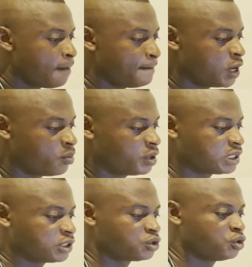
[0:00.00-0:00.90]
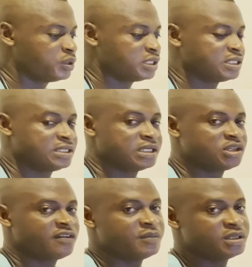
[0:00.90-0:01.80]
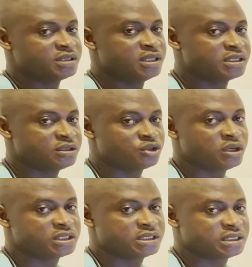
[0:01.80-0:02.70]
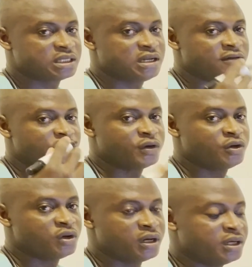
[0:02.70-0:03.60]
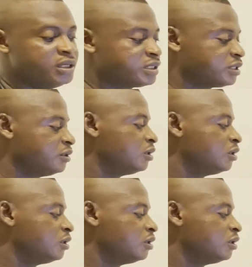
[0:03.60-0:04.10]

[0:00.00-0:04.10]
Menopause has to do with the cessation of menstruation. So at a certain level in your age,